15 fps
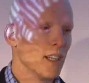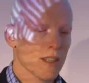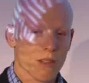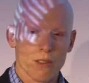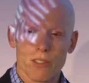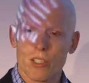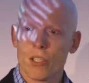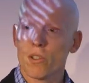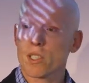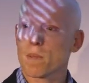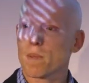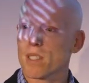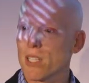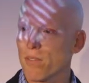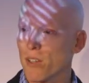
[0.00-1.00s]
there were two
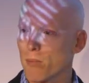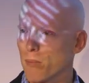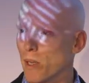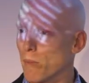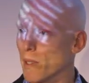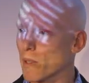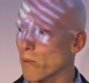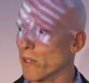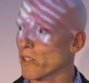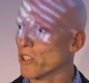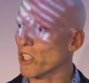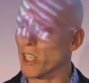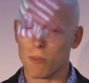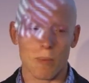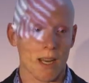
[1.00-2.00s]
specific moments where
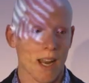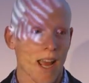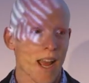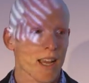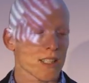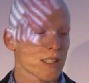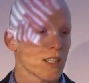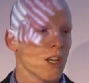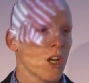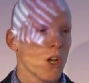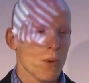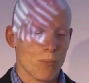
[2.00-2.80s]
she had been asked,